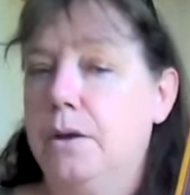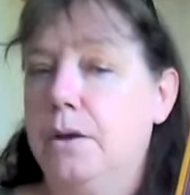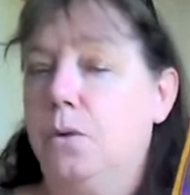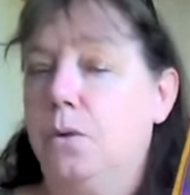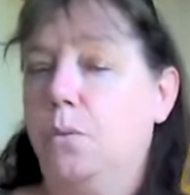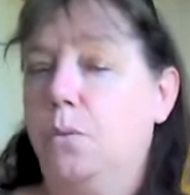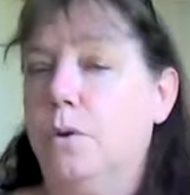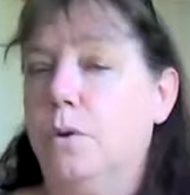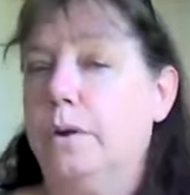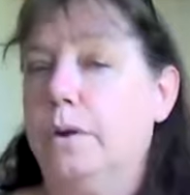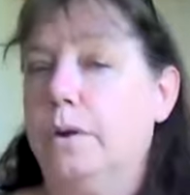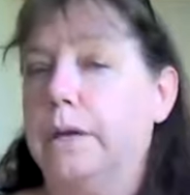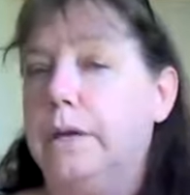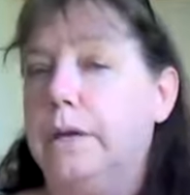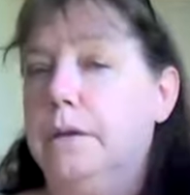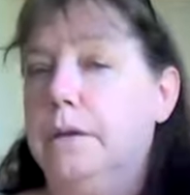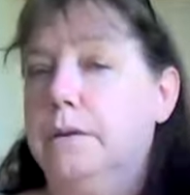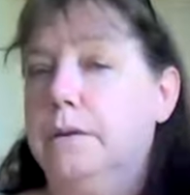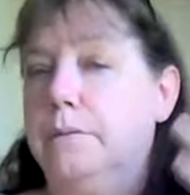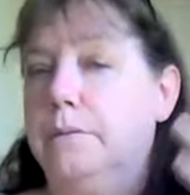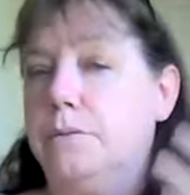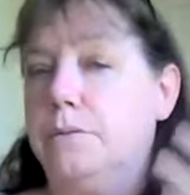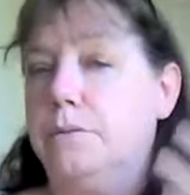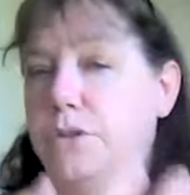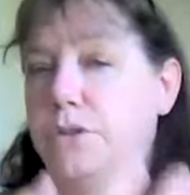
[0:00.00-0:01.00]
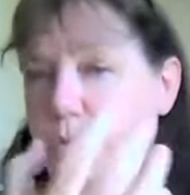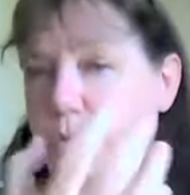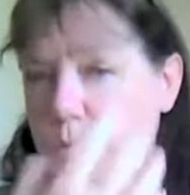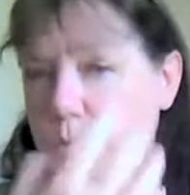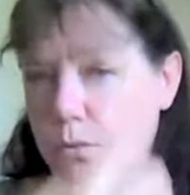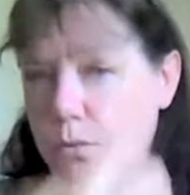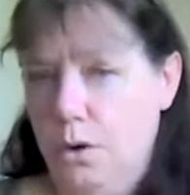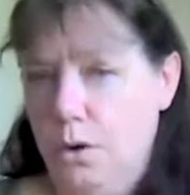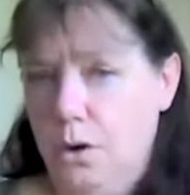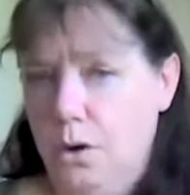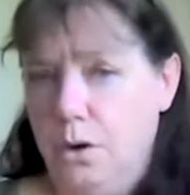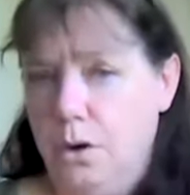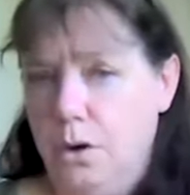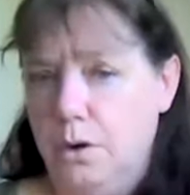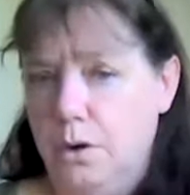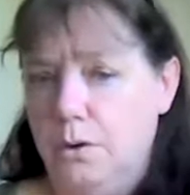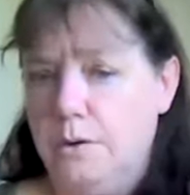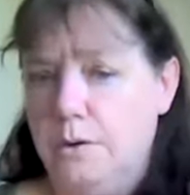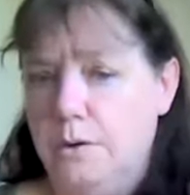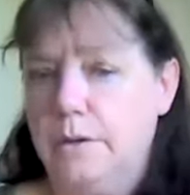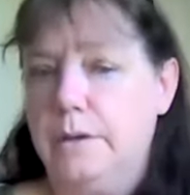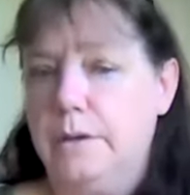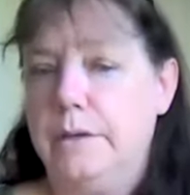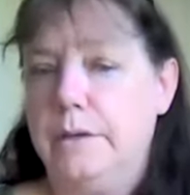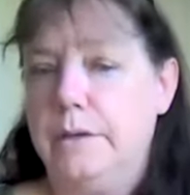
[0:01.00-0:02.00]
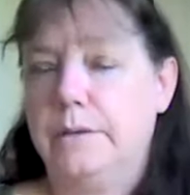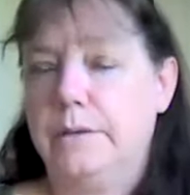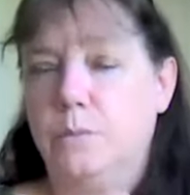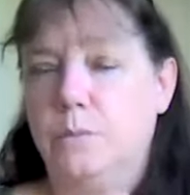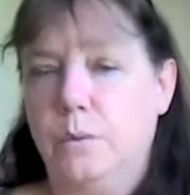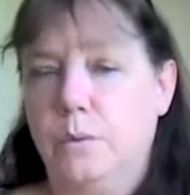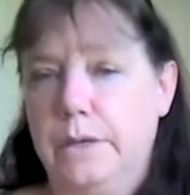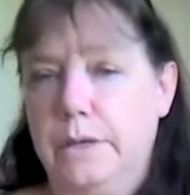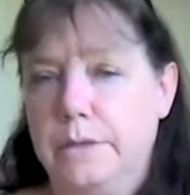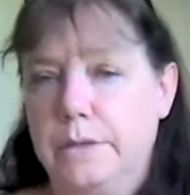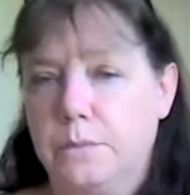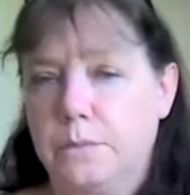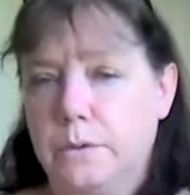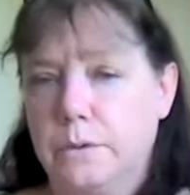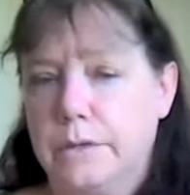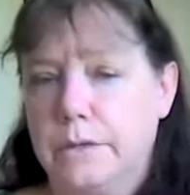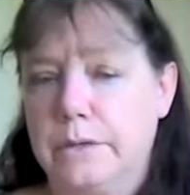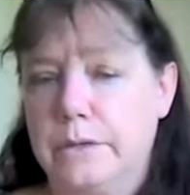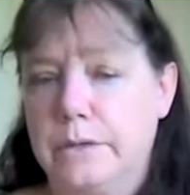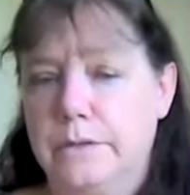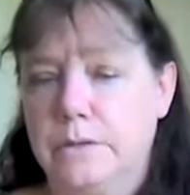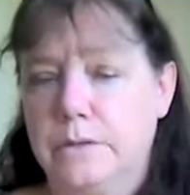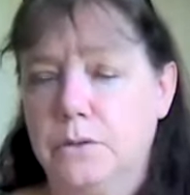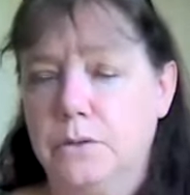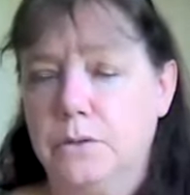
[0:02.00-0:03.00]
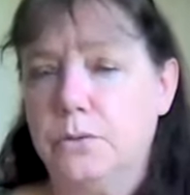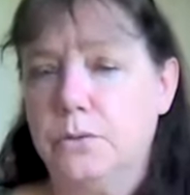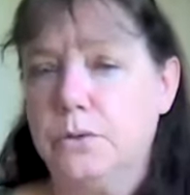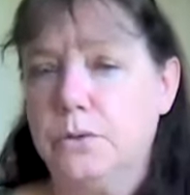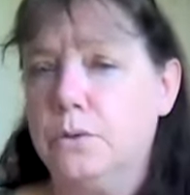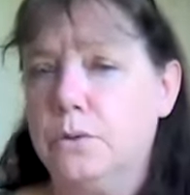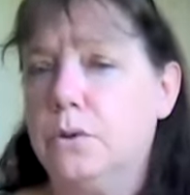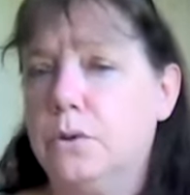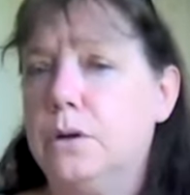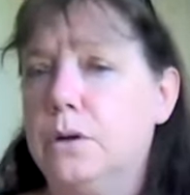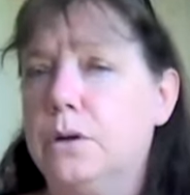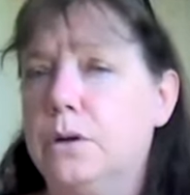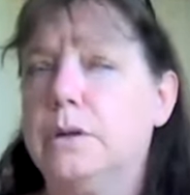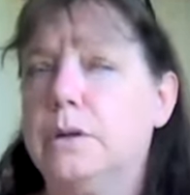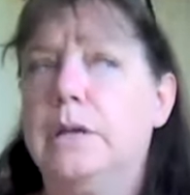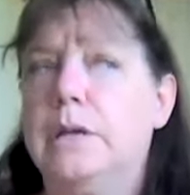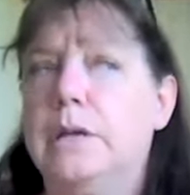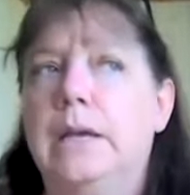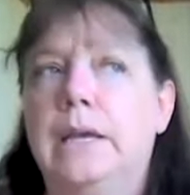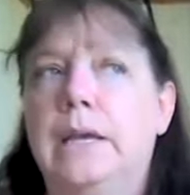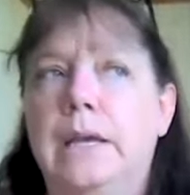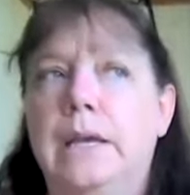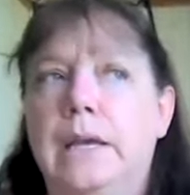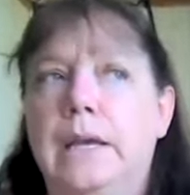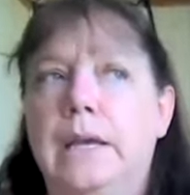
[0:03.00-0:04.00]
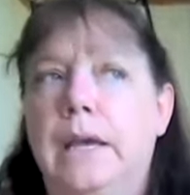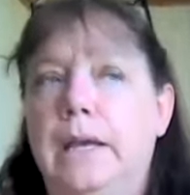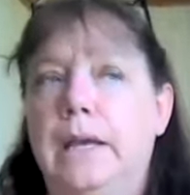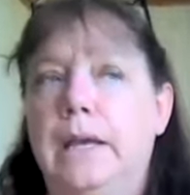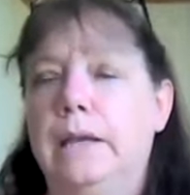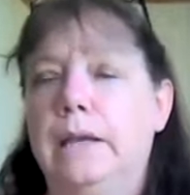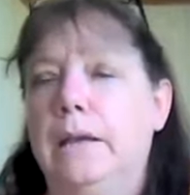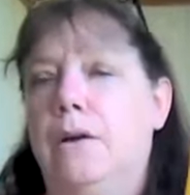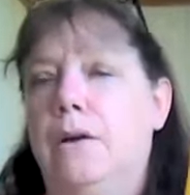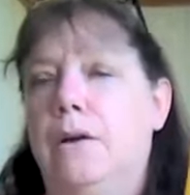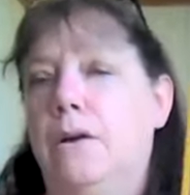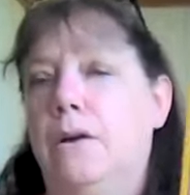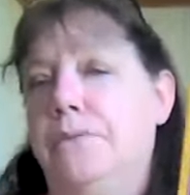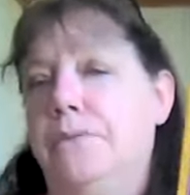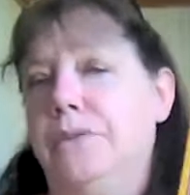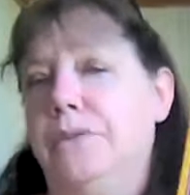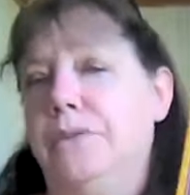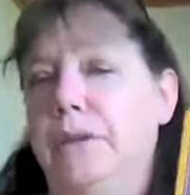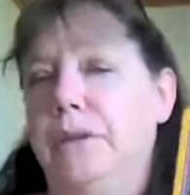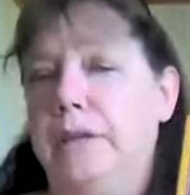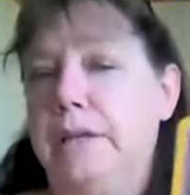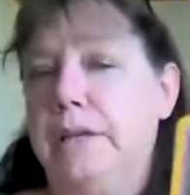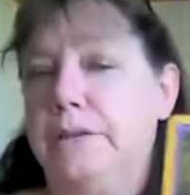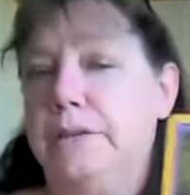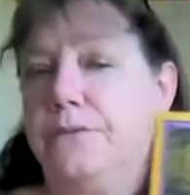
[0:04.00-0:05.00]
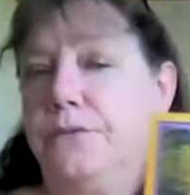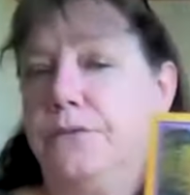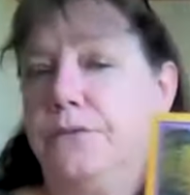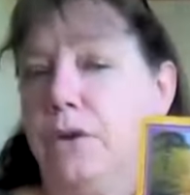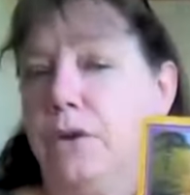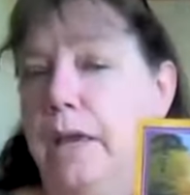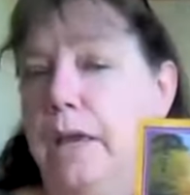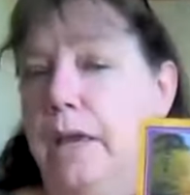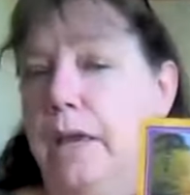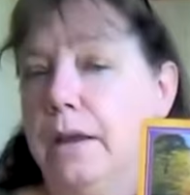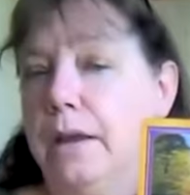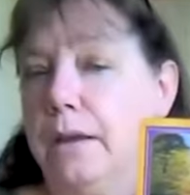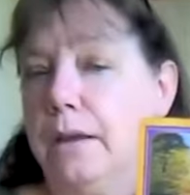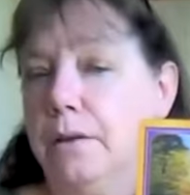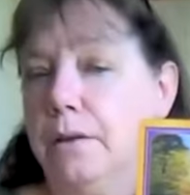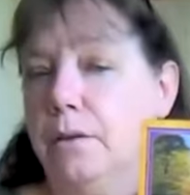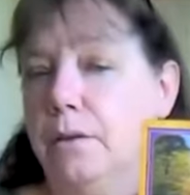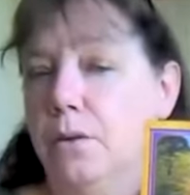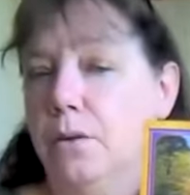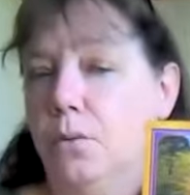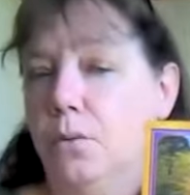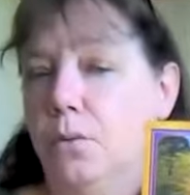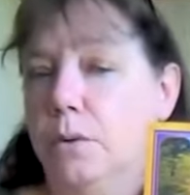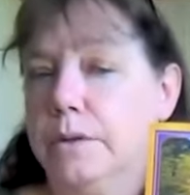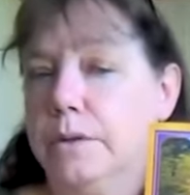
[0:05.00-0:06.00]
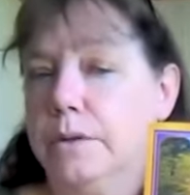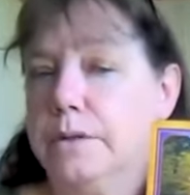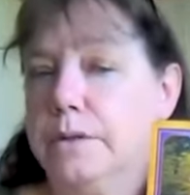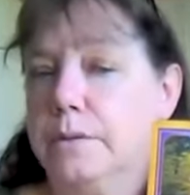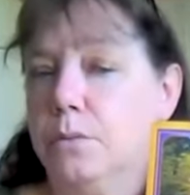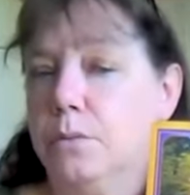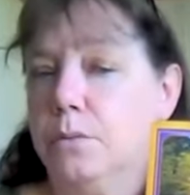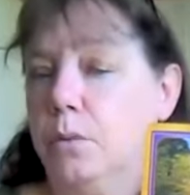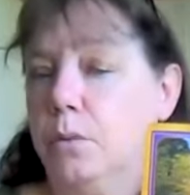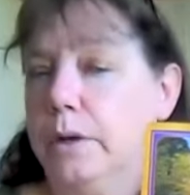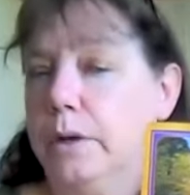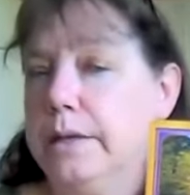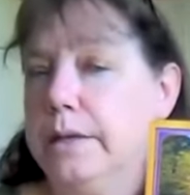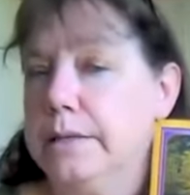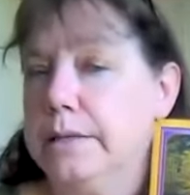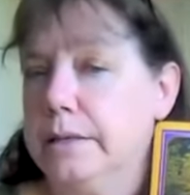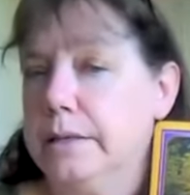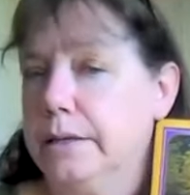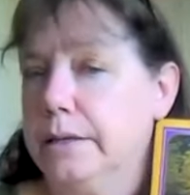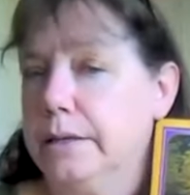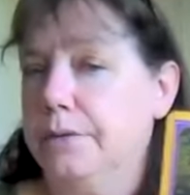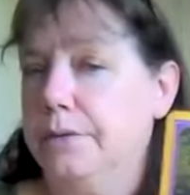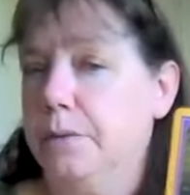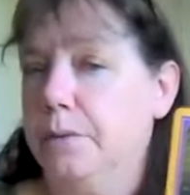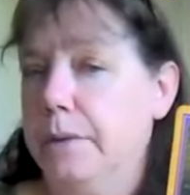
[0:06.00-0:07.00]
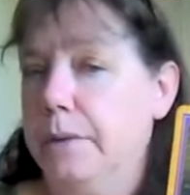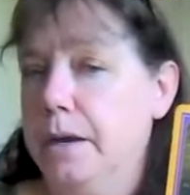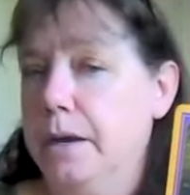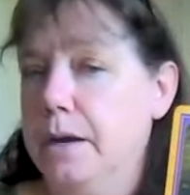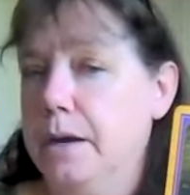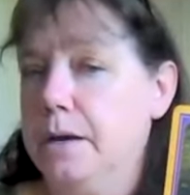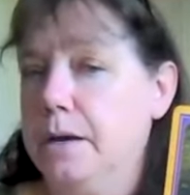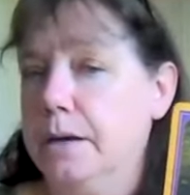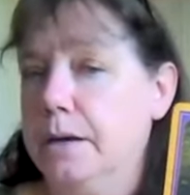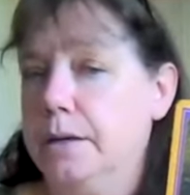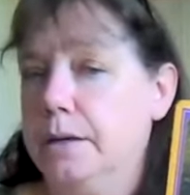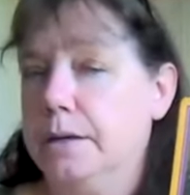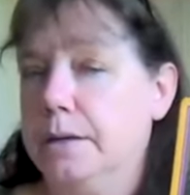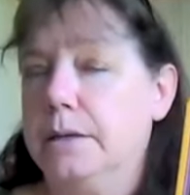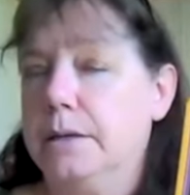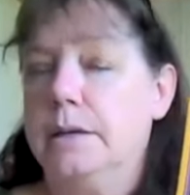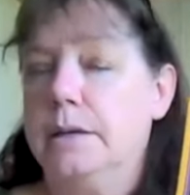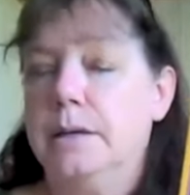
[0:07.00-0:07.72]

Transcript: working too hard. He's working so hard, and he's forgetting what he's leaving behind.